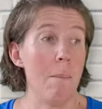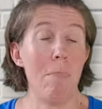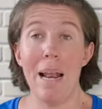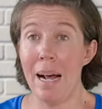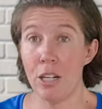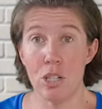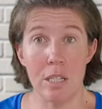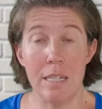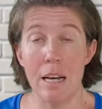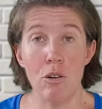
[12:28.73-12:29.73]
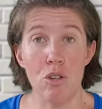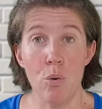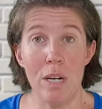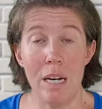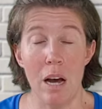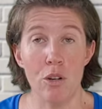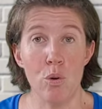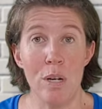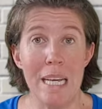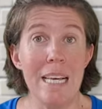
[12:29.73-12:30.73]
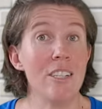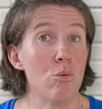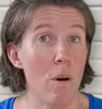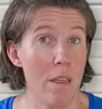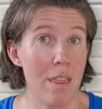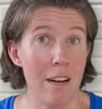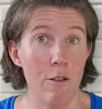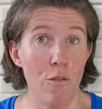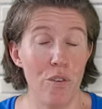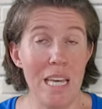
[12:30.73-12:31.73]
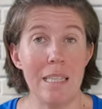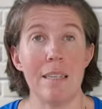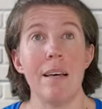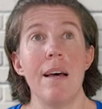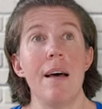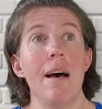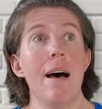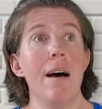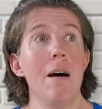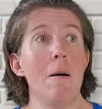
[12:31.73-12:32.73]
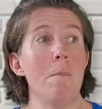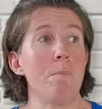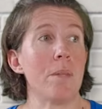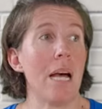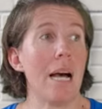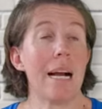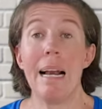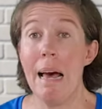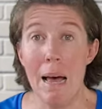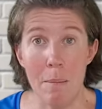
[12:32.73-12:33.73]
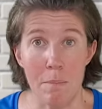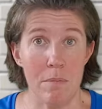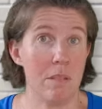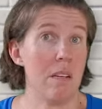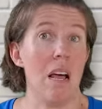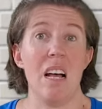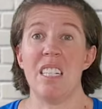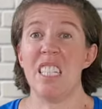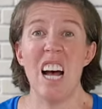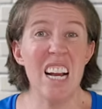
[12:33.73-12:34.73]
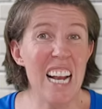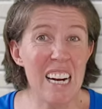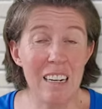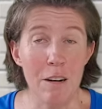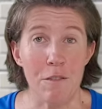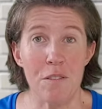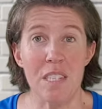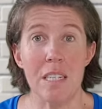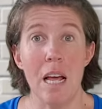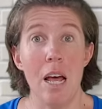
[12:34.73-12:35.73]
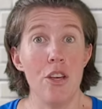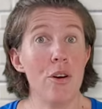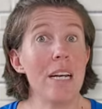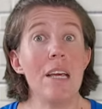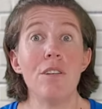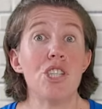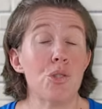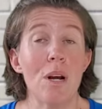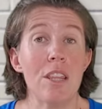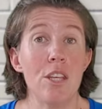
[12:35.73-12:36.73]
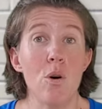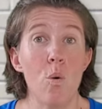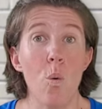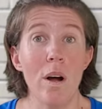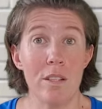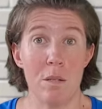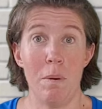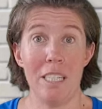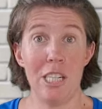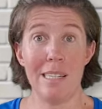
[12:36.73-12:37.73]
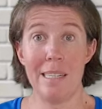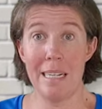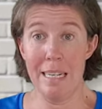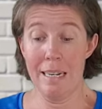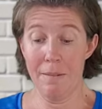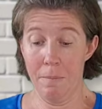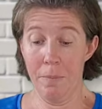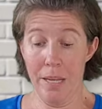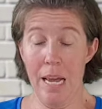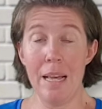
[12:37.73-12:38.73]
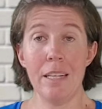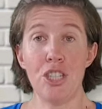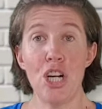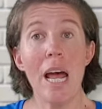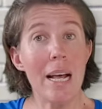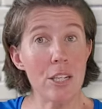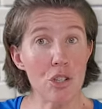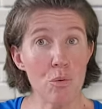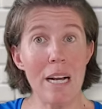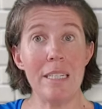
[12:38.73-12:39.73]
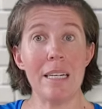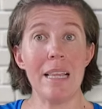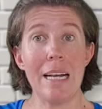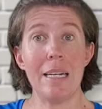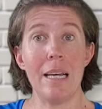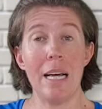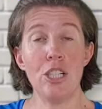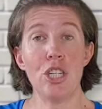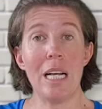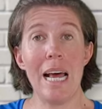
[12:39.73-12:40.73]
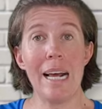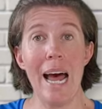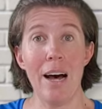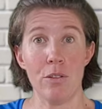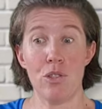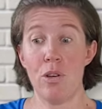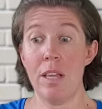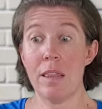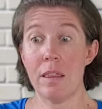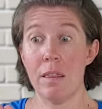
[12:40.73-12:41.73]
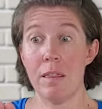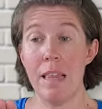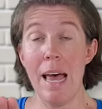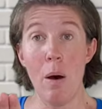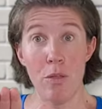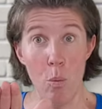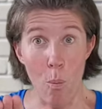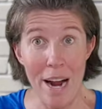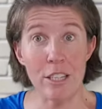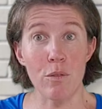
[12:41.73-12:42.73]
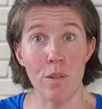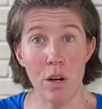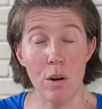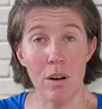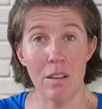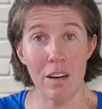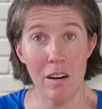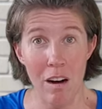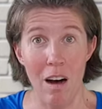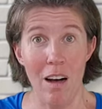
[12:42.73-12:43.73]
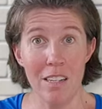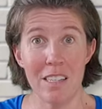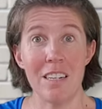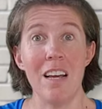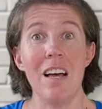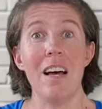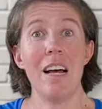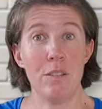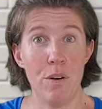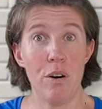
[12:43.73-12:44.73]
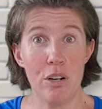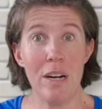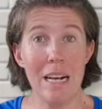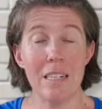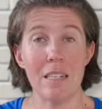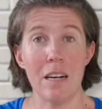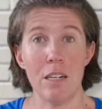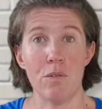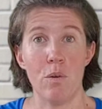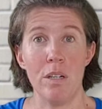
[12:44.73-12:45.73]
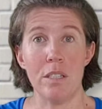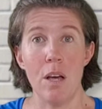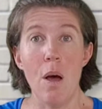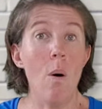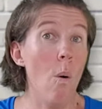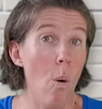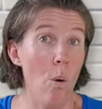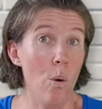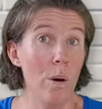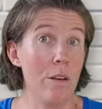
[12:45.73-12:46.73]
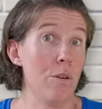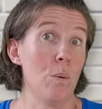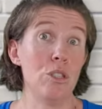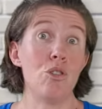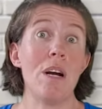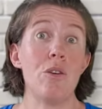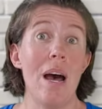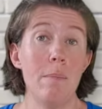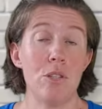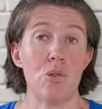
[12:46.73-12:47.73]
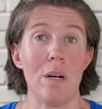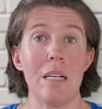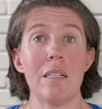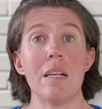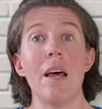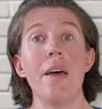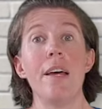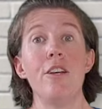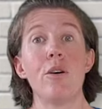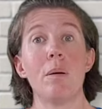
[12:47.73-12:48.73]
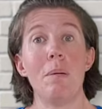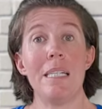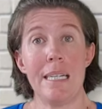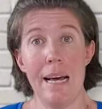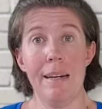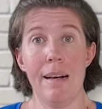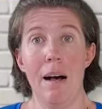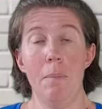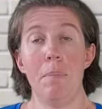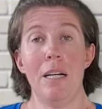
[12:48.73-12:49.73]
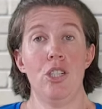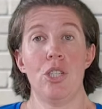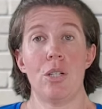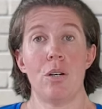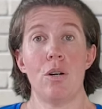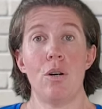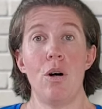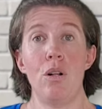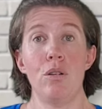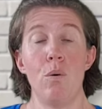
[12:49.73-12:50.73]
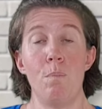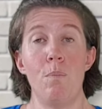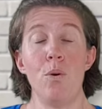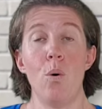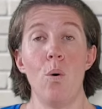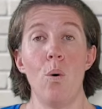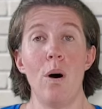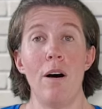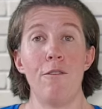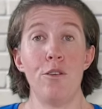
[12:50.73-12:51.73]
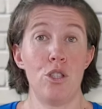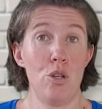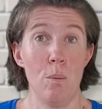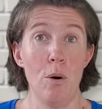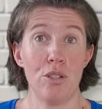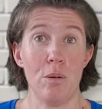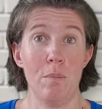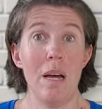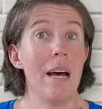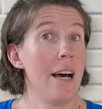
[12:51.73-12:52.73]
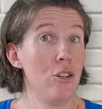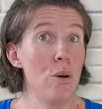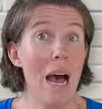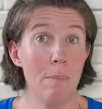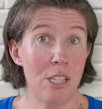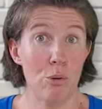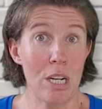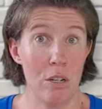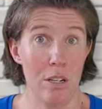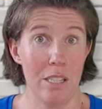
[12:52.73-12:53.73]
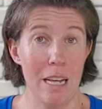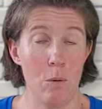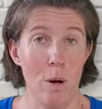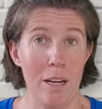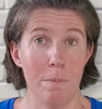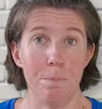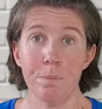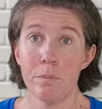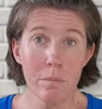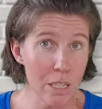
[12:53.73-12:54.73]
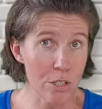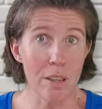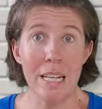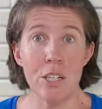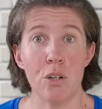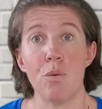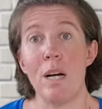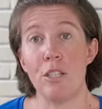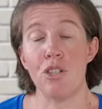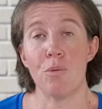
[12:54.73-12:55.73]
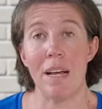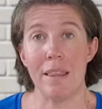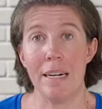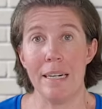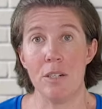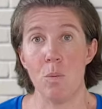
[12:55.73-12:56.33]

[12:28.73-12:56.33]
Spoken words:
planks done on your knees rather than your feet, clams, side leg lifts. You can even strengthen your quads by just sitting in a chair and straightening that injured leg out so that the weight of the cast is very good exercise for it. Or if you want to train your hamstrings, you can be standing up and just curl your foot to your bottom and do hamstring curls that way. So that's a good way to strengthen it as